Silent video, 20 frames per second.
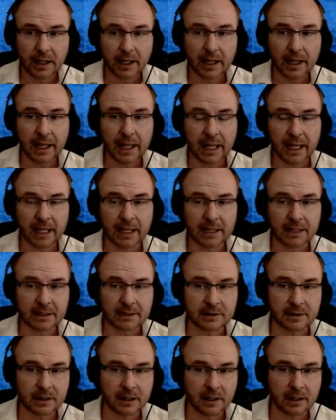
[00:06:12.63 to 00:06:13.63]
And,
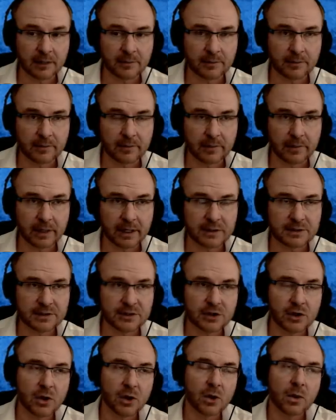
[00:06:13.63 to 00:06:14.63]
um, and
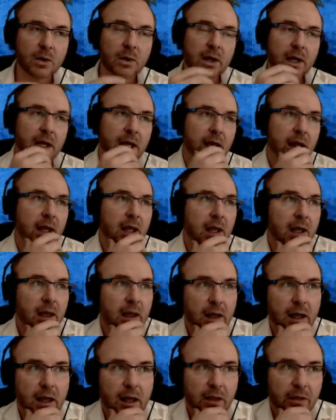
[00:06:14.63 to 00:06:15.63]
so
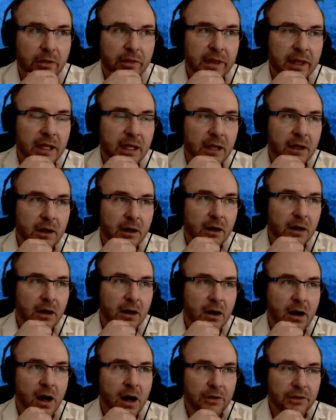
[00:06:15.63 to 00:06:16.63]
the
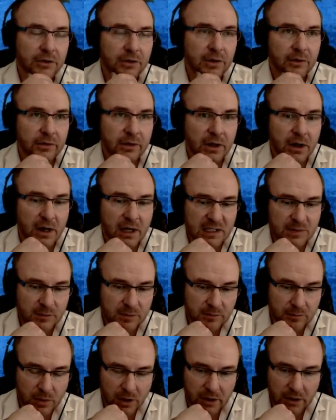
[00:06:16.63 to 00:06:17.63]
author of the Gospel of
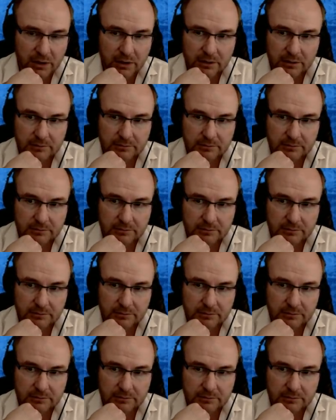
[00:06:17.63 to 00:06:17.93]
Mark